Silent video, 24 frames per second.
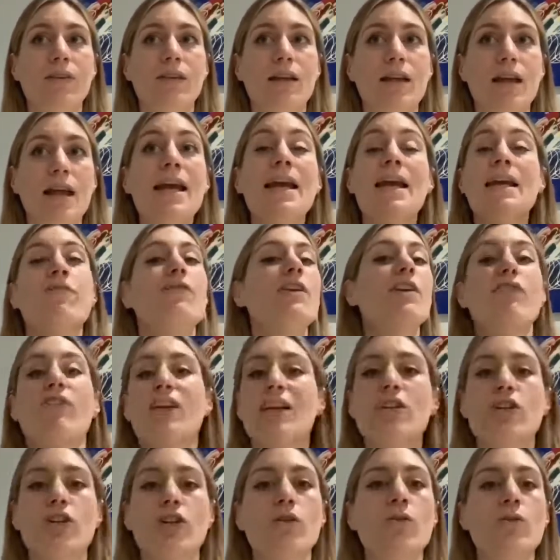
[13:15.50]
Even if
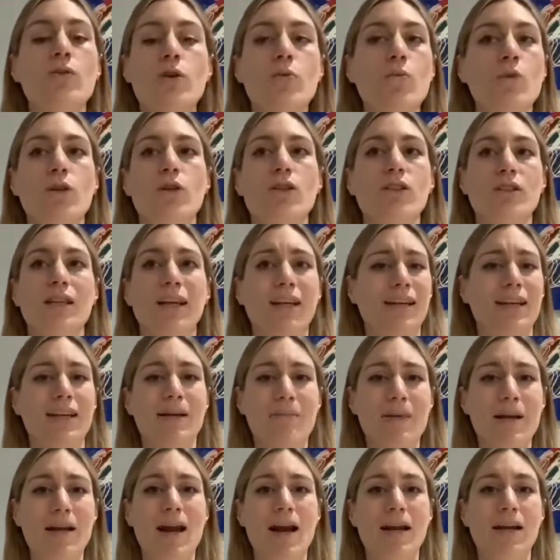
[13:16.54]
they do, you wouldn't suddenly
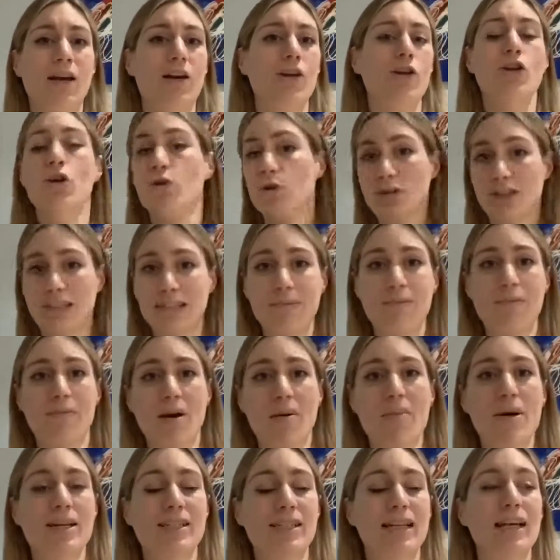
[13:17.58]
be like, you're not sleeping in
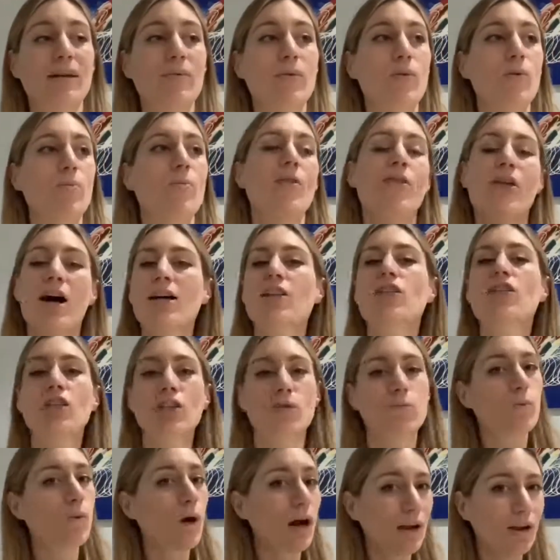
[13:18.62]
my bed anymore. But that's
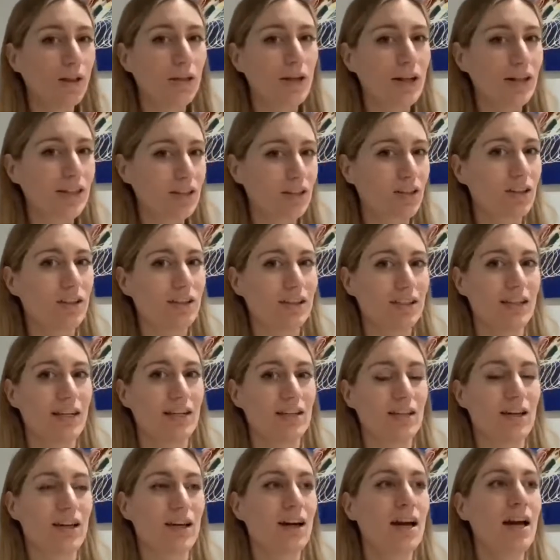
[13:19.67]
just one thing to
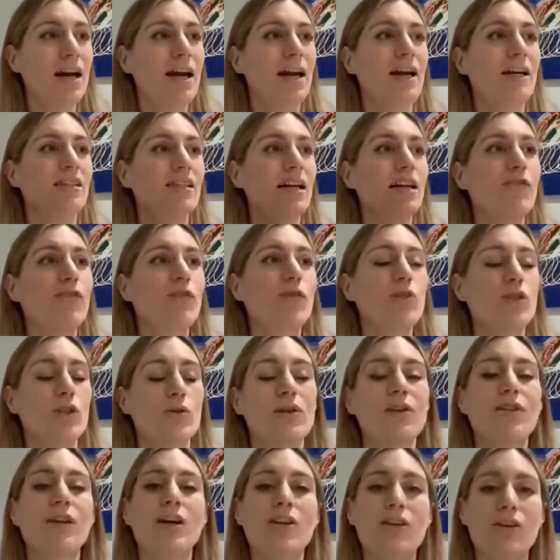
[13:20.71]
consider, is that if you're
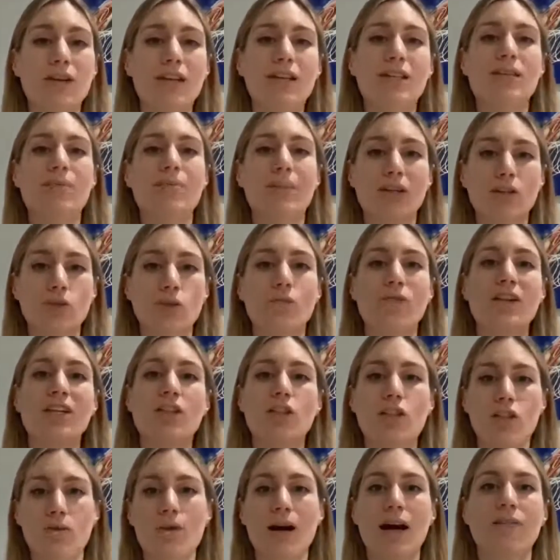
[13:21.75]
doing that, you need to make sure we
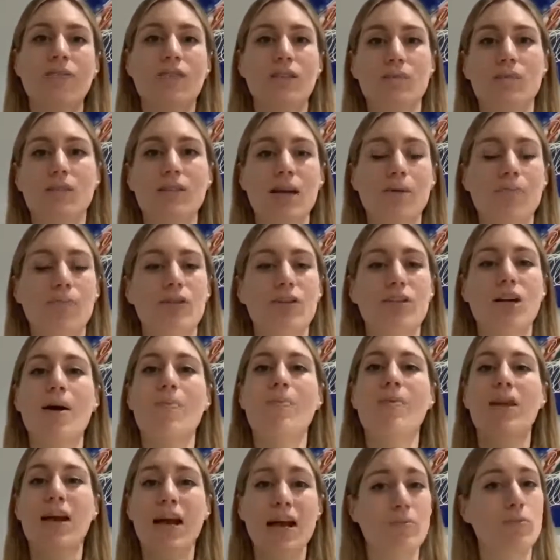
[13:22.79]
do have some separate time
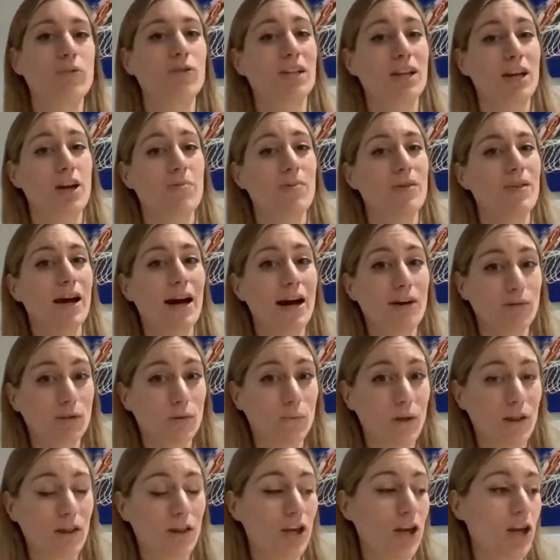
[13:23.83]
and they're able to cope in the
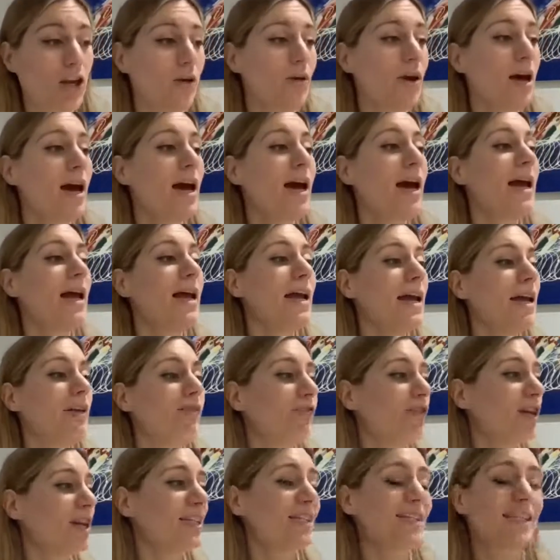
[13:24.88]
house with you.
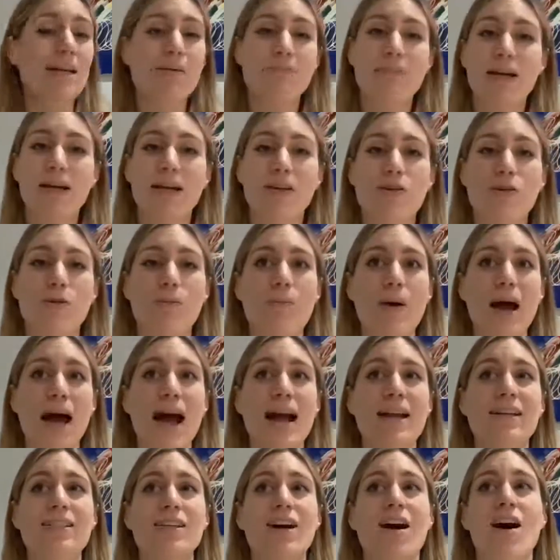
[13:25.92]
If they're sleeping in your
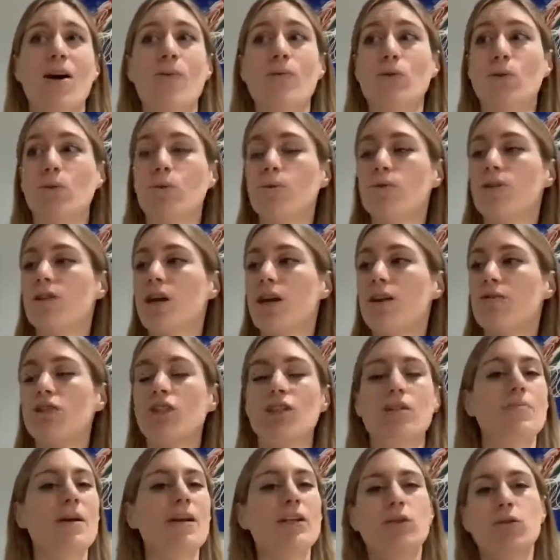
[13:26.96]
bed, I would also
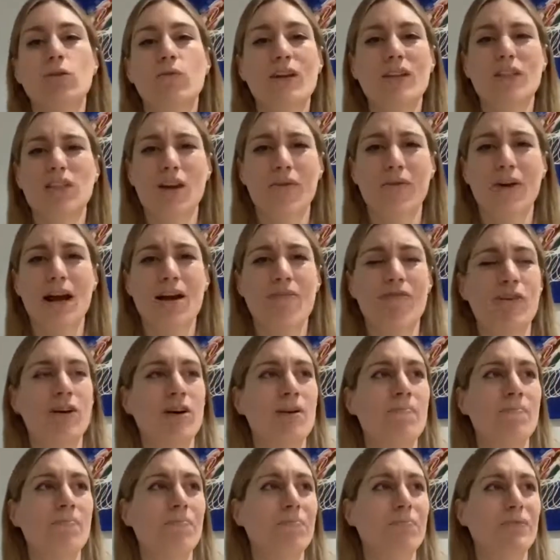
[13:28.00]
just make sure they don't
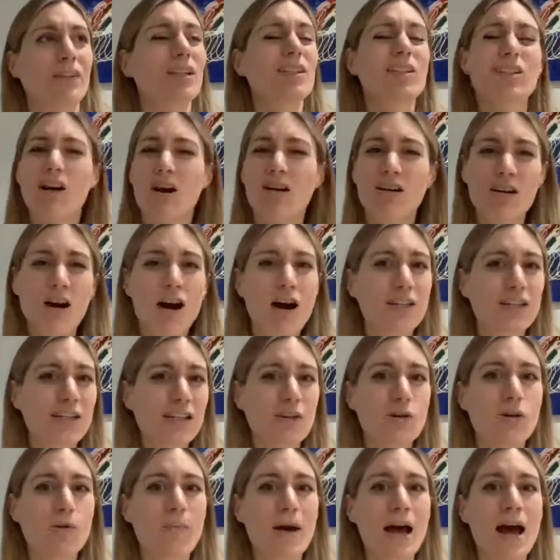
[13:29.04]
ever start
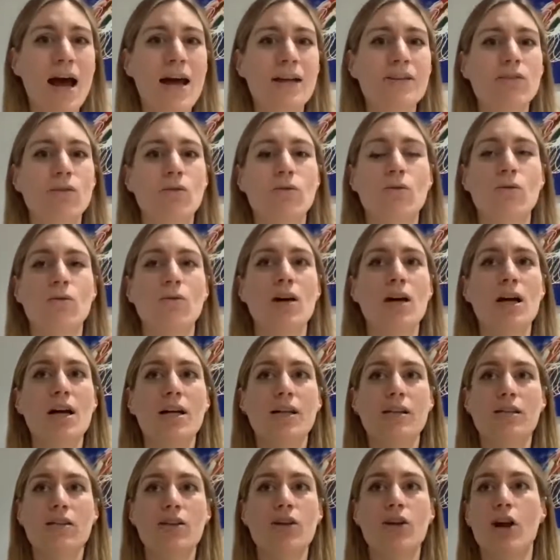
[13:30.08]
guarding your bed, or,
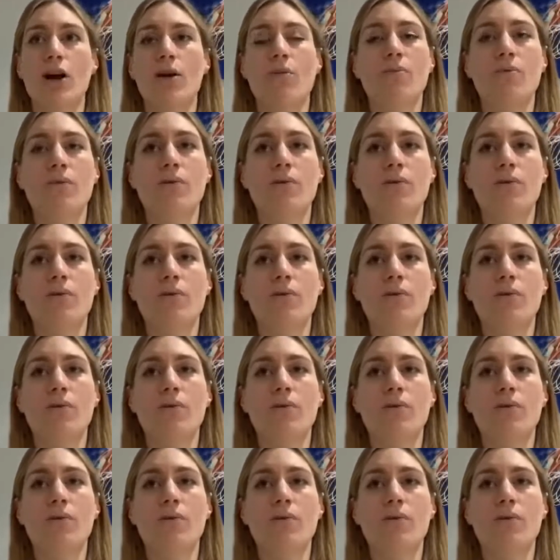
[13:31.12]
you know,